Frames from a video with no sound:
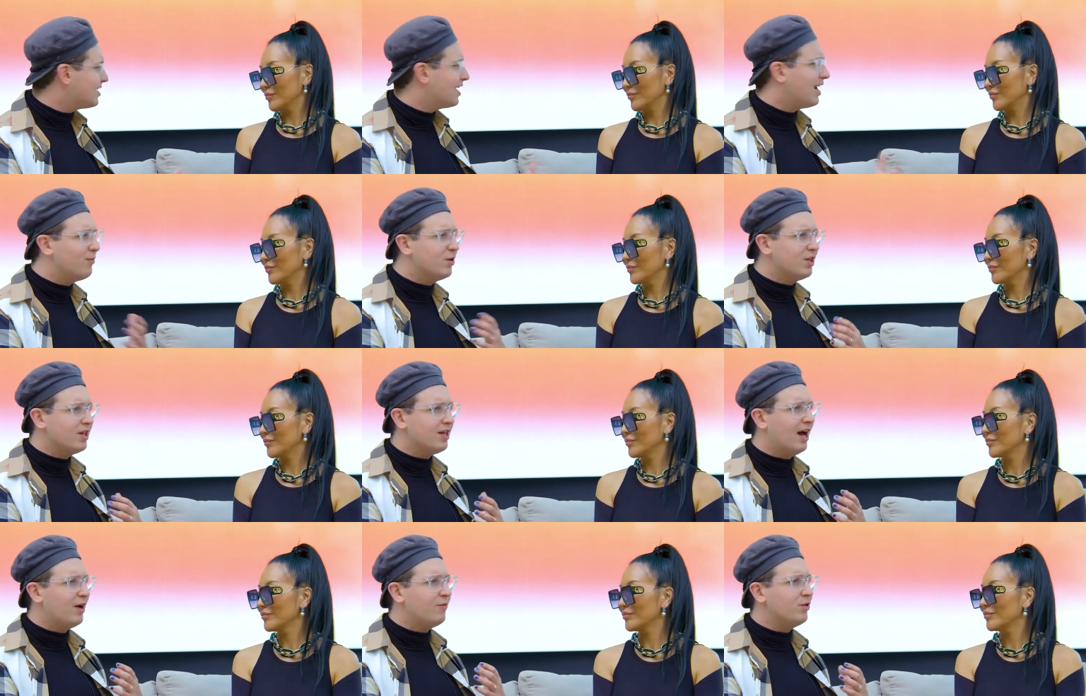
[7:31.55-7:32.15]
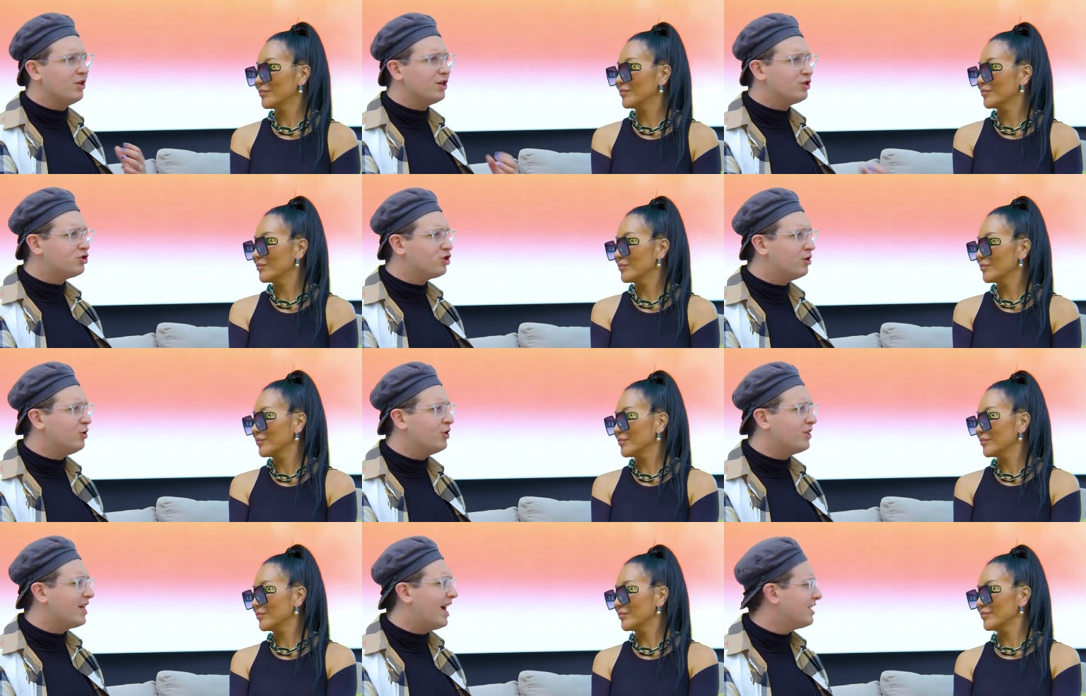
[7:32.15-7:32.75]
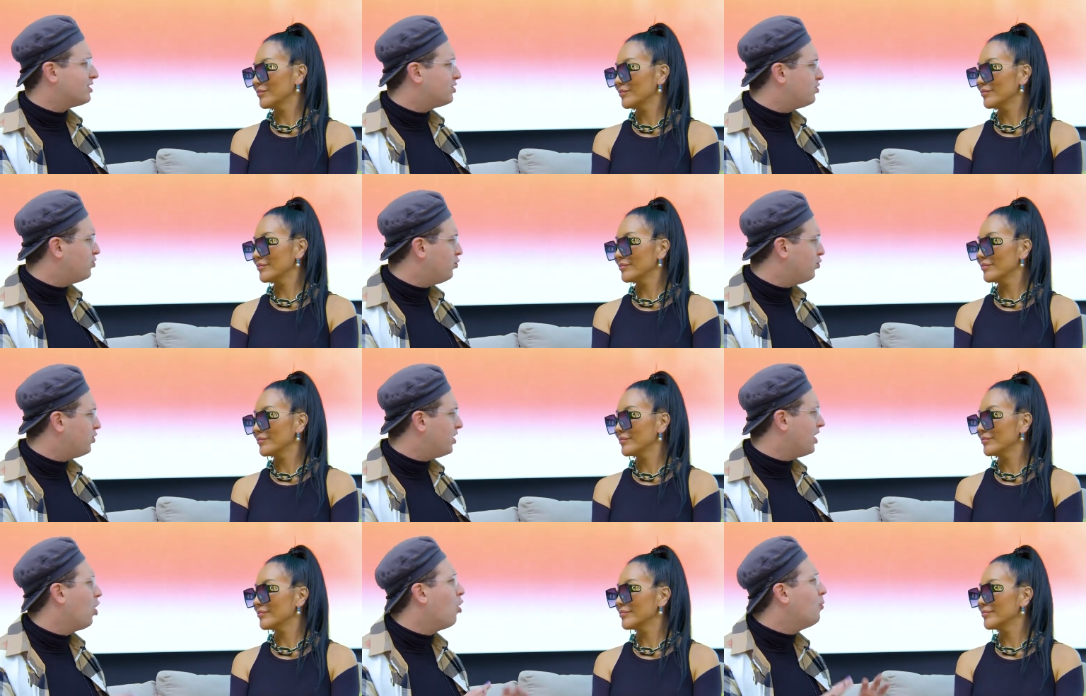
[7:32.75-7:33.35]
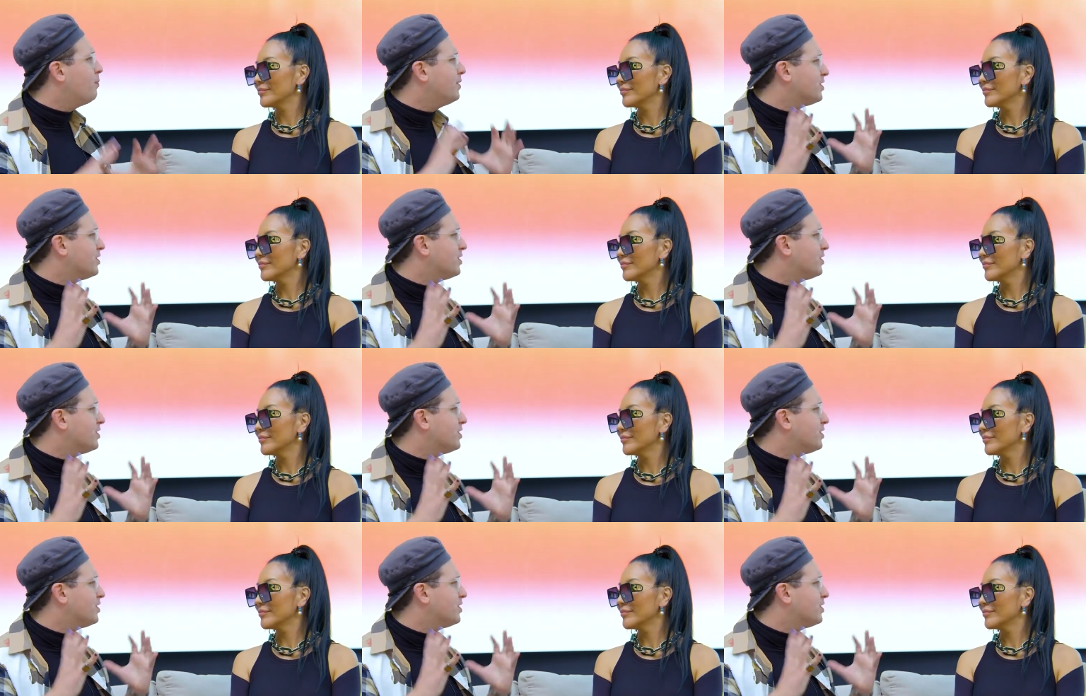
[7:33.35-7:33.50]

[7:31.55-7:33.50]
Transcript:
Speaker 1: And I really, I really attribute that to the open